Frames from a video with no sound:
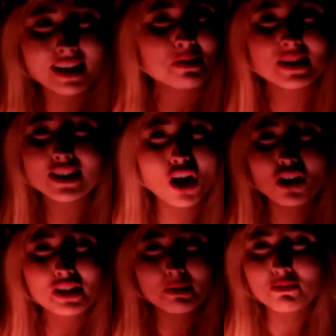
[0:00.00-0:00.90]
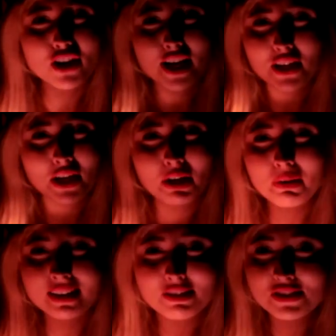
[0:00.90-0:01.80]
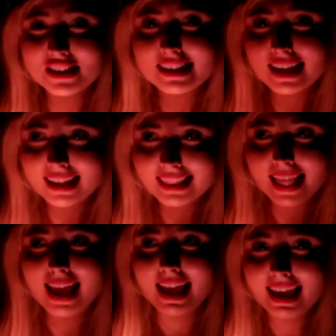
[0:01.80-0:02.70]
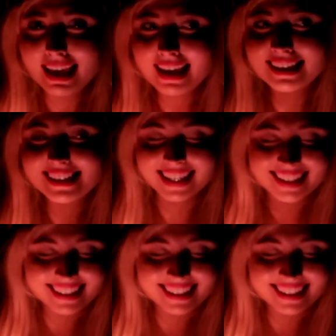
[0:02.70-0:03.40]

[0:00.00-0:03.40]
and I was like calling him Draco, and he's just like, thanks.